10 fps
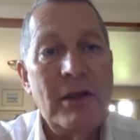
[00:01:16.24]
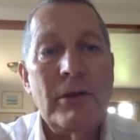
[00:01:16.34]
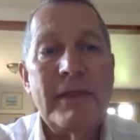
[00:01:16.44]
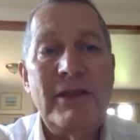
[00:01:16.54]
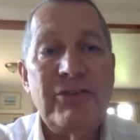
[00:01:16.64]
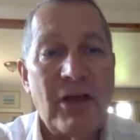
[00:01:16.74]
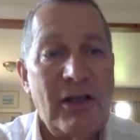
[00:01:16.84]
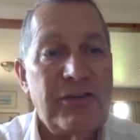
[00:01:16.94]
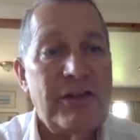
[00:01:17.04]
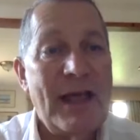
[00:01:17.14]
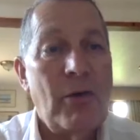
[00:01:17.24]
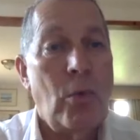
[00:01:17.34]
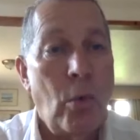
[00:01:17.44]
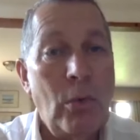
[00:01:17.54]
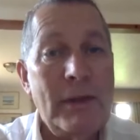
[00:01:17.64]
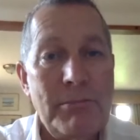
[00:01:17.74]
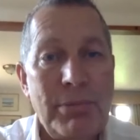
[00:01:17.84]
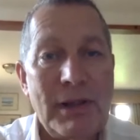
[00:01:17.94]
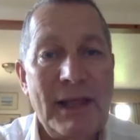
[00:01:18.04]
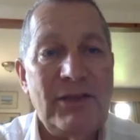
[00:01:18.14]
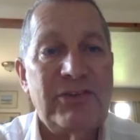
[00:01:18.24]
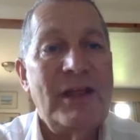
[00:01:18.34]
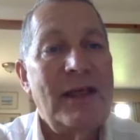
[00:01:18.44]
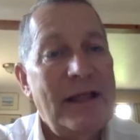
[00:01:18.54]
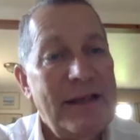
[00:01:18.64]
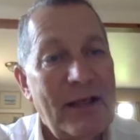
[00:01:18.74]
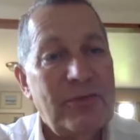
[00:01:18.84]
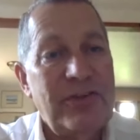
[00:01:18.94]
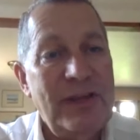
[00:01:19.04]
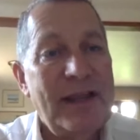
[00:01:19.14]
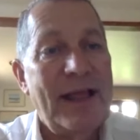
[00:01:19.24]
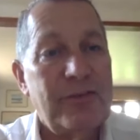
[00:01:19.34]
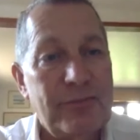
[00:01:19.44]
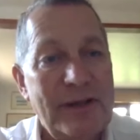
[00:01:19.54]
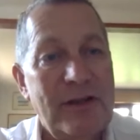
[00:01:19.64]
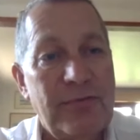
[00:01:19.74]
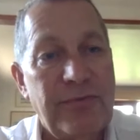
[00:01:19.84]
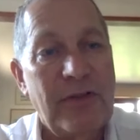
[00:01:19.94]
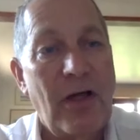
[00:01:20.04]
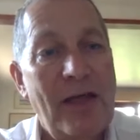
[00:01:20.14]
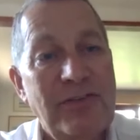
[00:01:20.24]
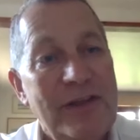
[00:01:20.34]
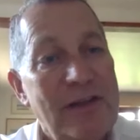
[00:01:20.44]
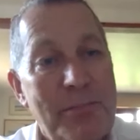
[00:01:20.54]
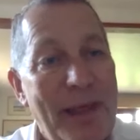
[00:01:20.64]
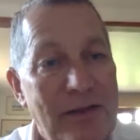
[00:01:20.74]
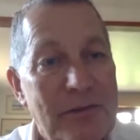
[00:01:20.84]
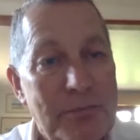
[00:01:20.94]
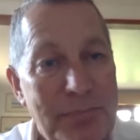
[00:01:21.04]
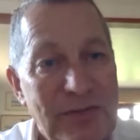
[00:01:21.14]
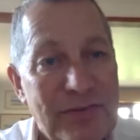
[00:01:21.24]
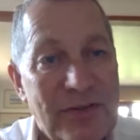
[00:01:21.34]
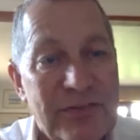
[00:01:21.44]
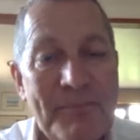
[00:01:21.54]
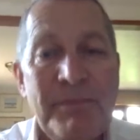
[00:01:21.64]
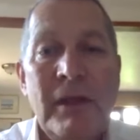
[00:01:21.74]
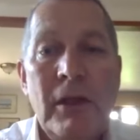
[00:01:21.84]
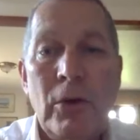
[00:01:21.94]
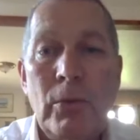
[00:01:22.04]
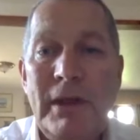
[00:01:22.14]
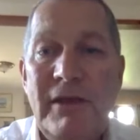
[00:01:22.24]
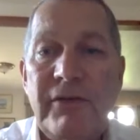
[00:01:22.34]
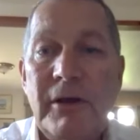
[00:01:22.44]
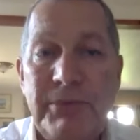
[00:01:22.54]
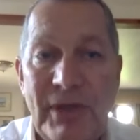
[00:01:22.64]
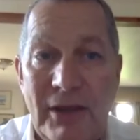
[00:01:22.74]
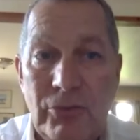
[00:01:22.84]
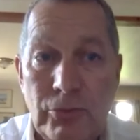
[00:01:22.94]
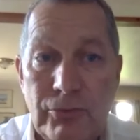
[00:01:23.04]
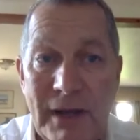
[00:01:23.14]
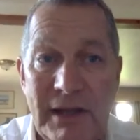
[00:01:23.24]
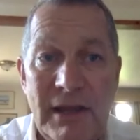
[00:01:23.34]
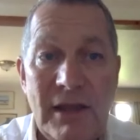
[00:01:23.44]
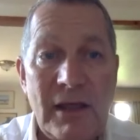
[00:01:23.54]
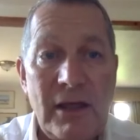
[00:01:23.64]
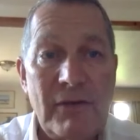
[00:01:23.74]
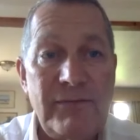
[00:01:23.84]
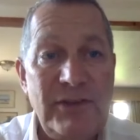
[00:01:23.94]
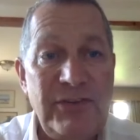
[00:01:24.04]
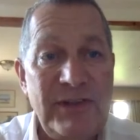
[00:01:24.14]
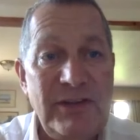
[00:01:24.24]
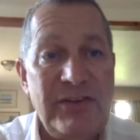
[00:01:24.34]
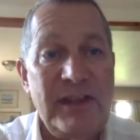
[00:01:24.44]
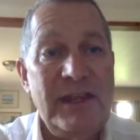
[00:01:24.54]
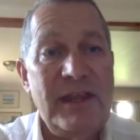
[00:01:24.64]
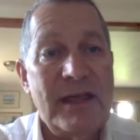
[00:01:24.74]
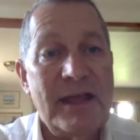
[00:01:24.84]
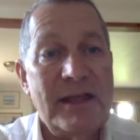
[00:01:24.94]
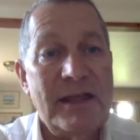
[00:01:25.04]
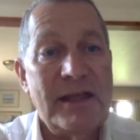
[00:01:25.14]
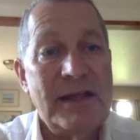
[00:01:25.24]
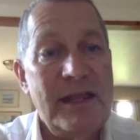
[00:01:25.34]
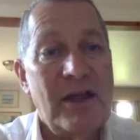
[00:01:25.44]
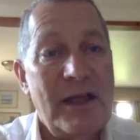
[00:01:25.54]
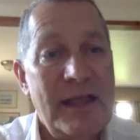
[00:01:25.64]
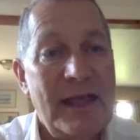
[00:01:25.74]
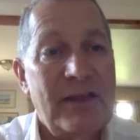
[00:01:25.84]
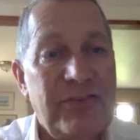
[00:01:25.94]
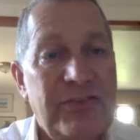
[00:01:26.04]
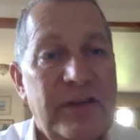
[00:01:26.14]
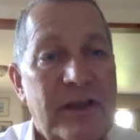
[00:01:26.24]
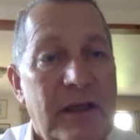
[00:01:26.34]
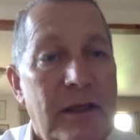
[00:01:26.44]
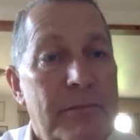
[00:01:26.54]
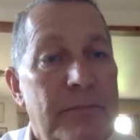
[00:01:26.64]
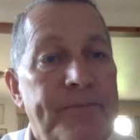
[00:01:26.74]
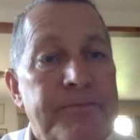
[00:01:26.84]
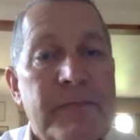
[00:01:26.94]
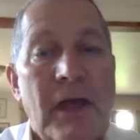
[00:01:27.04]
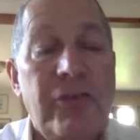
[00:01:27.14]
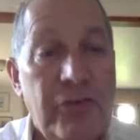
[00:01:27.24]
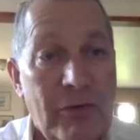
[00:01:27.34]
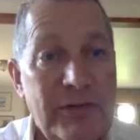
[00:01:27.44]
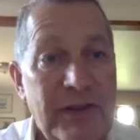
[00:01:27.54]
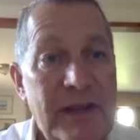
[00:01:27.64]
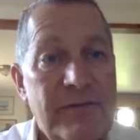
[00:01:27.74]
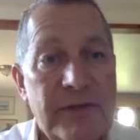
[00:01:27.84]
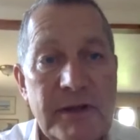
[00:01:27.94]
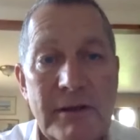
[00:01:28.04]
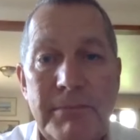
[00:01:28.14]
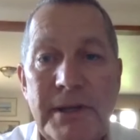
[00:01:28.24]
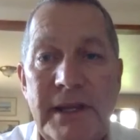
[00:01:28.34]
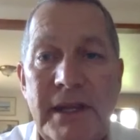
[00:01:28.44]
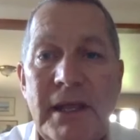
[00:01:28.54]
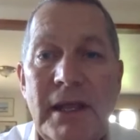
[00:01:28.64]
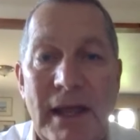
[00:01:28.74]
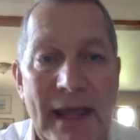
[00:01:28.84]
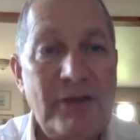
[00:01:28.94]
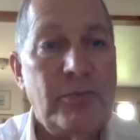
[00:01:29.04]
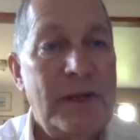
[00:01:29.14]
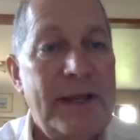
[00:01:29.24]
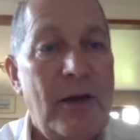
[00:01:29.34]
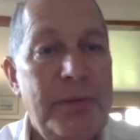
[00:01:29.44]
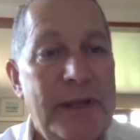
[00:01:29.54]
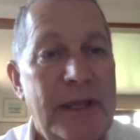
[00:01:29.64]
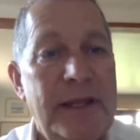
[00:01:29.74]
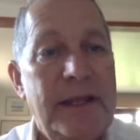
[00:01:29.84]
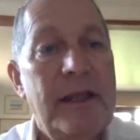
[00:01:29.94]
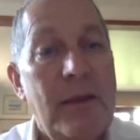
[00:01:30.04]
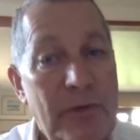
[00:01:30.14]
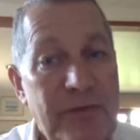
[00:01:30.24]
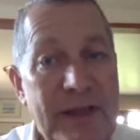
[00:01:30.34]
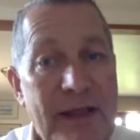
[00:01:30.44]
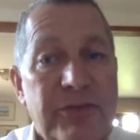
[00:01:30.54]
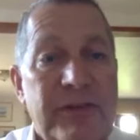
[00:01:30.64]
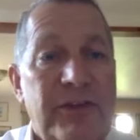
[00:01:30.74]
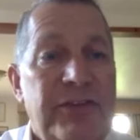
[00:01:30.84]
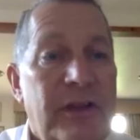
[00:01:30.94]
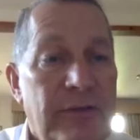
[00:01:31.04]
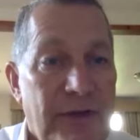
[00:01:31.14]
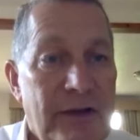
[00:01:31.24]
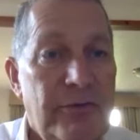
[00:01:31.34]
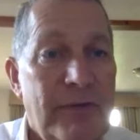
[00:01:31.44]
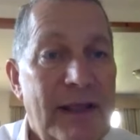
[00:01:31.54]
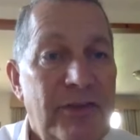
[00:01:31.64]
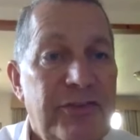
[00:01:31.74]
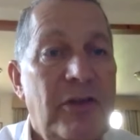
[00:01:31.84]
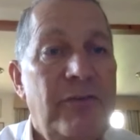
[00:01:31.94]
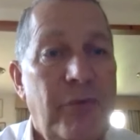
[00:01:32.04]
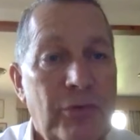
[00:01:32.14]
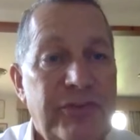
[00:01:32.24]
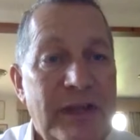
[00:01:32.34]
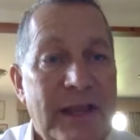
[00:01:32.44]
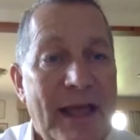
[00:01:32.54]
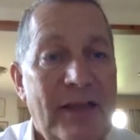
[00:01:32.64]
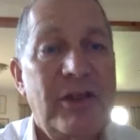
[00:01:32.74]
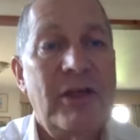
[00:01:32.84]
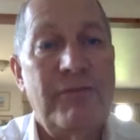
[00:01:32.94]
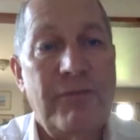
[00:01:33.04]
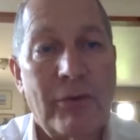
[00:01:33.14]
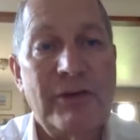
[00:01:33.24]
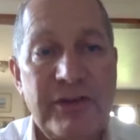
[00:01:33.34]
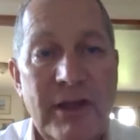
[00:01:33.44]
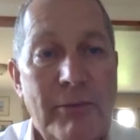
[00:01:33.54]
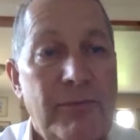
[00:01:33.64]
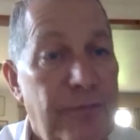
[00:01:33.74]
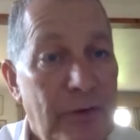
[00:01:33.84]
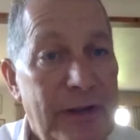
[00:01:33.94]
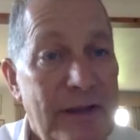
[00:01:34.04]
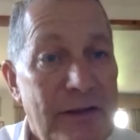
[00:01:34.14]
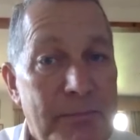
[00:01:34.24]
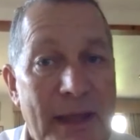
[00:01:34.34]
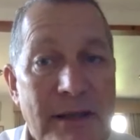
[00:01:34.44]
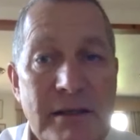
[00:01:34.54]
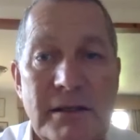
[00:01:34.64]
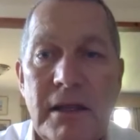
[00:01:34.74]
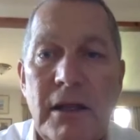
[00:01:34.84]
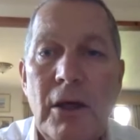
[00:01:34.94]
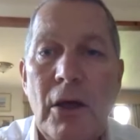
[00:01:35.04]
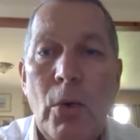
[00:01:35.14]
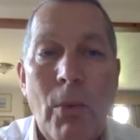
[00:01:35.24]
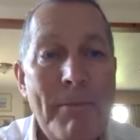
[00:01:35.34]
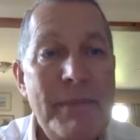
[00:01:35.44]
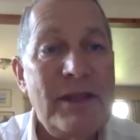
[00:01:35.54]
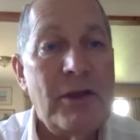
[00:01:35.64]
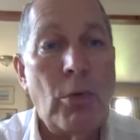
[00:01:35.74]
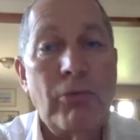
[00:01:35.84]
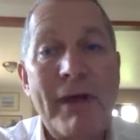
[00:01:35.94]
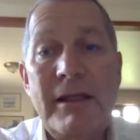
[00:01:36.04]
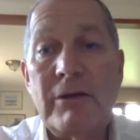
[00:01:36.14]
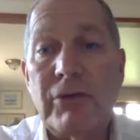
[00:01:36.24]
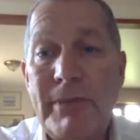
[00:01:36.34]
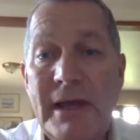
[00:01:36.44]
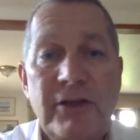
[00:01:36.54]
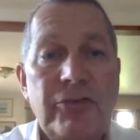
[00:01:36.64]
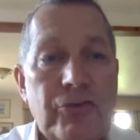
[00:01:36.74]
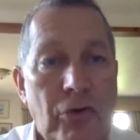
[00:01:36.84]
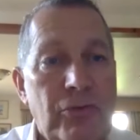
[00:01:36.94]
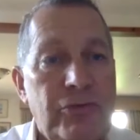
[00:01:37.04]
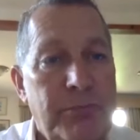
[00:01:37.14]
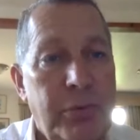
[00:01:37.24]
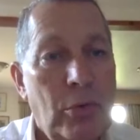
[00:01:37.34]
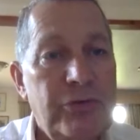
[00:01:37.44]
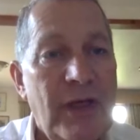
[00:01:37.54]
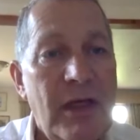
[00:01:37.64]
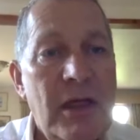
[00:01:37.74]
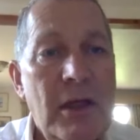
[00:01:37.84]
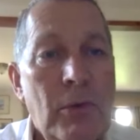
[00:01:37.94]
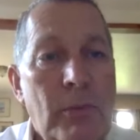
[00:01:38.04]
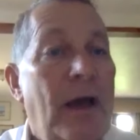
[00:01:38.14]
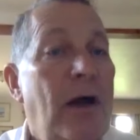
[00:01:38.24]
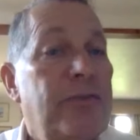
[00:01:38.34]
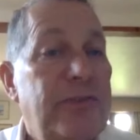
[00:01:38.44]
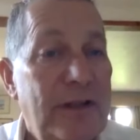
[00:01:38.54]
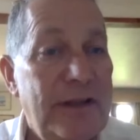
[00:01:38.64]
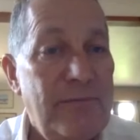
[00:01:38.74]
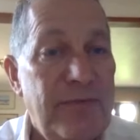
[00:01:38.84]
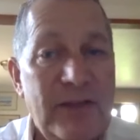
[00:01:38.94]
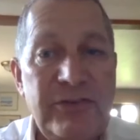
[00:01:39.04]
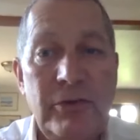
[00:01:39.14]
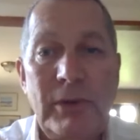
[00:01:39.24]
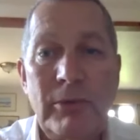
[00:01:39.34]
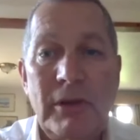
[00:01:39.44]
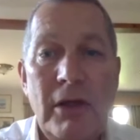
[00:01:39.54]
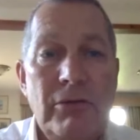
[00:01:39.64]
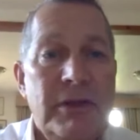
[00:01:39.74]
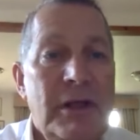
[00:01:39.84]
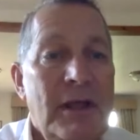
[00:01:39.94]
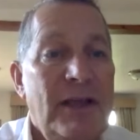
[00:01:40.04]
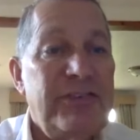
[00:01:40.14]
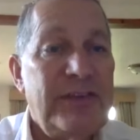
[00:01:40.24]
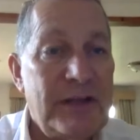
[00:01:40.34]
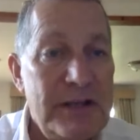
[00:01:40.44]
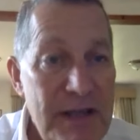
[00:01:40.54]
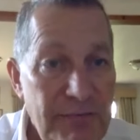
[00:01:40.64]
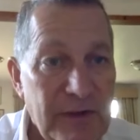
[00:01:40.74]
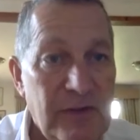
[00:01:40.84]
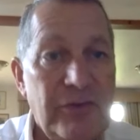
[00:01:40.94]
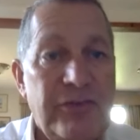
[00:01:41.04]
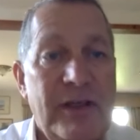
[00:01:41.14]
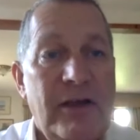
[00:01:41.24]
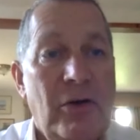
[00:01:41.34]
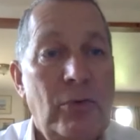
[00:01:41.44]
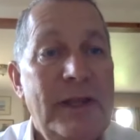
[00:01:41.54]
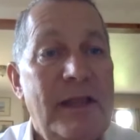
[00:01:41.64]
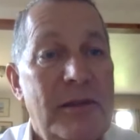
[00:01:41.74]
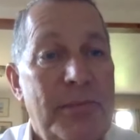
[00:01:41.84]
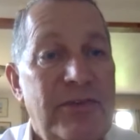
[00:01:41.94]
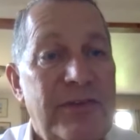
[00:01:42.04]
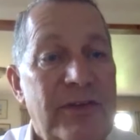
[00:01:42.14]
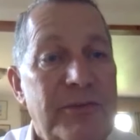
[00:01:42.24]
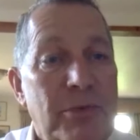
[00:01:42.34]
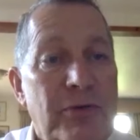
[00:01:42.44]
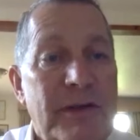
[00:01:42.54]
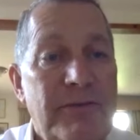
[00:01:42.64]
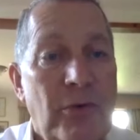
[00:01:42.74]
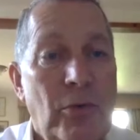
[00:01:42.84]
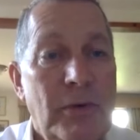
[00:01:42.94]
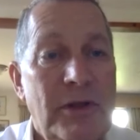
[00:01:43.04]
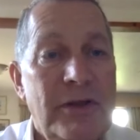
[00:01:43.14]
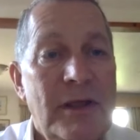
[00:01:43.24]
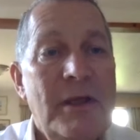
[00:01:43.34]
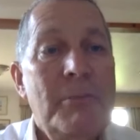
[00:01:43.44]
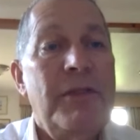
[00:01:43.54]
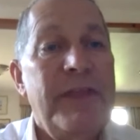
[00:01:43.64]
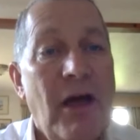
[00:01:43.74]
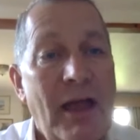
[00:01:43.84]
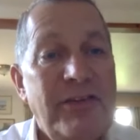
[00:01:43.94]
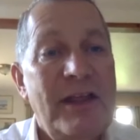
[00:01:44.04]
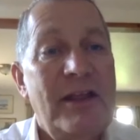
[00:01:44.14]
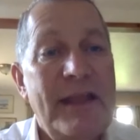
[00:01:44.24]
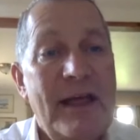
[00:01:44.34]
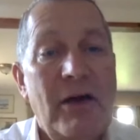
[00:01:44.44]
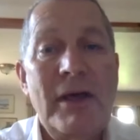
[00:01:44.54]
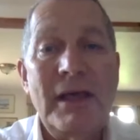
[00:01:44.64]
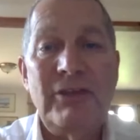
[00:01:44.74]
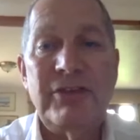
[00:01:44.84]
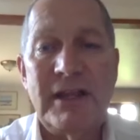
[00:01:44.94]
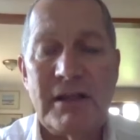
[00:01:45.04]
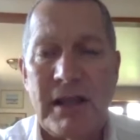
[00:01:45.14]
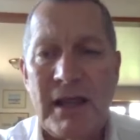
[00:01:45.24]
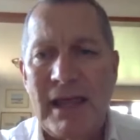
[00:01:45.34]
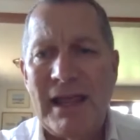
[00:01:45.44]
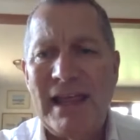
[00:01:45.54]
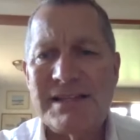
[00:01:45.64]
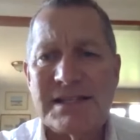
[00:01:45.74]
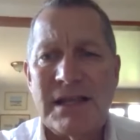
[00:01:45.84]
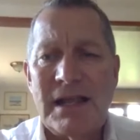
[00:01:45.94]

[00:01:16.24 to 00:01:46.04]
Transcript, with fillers: These guys are now all in place, and now TCAT's ready to fly as an independent business. We've obtained already uh, VCT and EIS um, surety for the company, and we're now beginning, we've announced this, a fundraise for TCAT for it to go fully independent. One Media will re remain a strong supporter. We are still an investor. We will own a significant shareholding in the business moving forward. But the idea now is that it, it it's